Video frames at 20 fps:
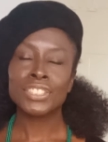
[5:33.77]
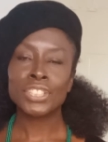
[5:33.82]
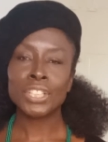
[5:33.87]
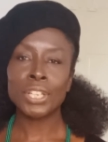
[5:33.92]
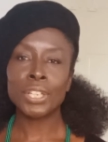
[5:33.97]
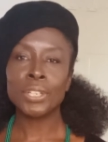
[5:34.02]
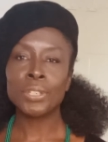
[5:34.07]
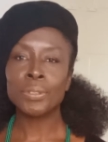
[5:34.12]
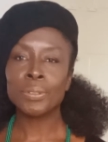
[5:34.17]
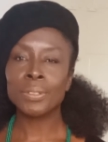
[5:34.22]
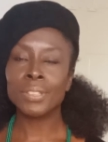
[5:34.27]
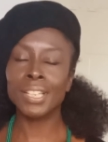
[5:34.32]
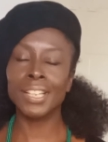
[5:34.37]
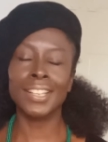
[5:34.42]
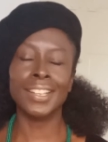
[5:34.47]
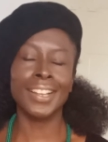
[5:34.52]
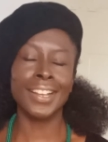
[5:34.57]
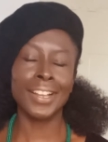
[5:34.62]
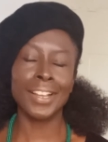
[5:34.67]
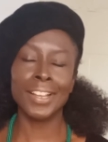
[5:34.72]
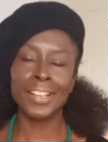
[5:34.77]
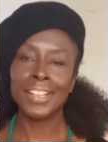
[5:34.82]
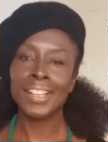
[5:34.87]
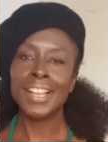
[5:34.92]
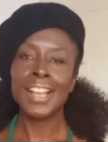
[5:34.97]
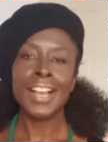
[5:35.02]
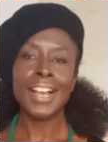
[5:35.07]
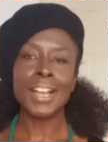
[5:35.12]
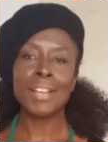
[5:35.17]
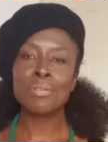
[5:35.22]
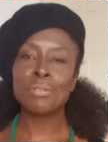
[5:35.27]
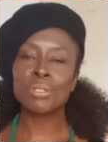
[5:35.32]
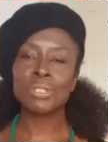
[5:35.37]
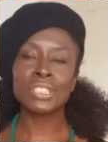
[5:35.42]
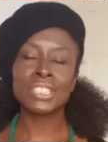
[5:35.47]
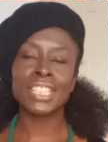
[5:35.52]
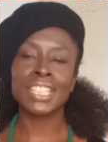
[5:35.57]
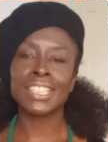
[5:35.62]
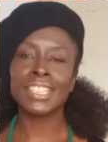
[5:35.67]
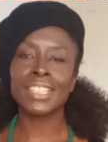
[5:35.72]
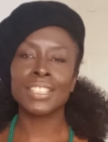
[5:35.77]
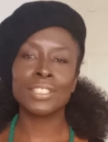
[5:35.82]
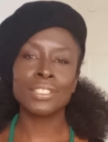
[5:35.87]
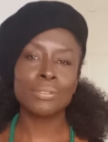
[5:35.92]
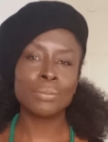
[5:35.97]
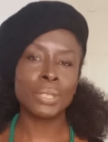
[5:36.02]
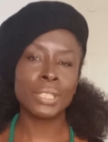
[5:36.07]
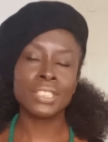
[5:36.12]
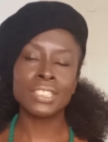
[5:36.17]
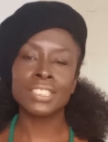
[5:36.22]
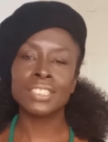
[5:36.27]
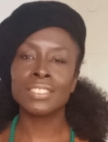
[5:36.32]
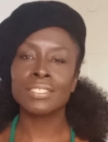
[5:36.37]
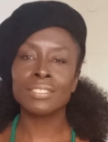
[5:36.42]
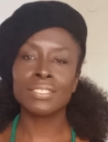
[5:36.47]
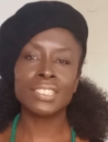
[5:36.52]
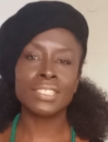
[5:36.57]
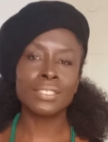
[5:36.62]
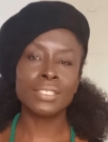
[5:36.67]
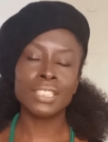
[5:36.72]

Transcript: So I'm not saying that one is,